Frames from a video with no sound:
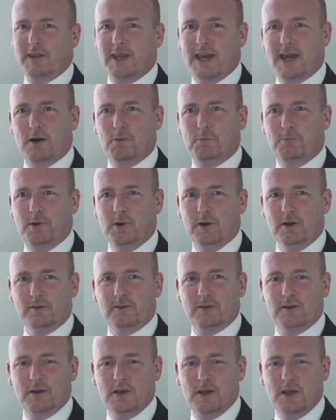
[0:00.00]
the
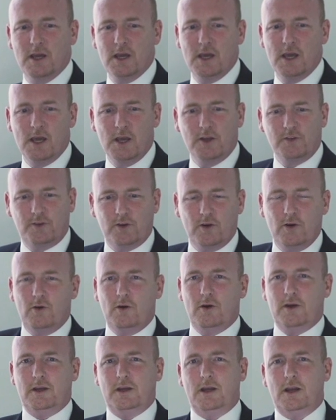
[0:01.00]
output.
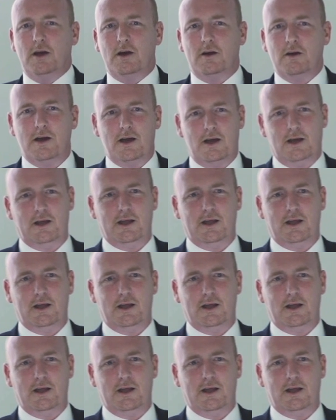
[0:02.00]
So, you know,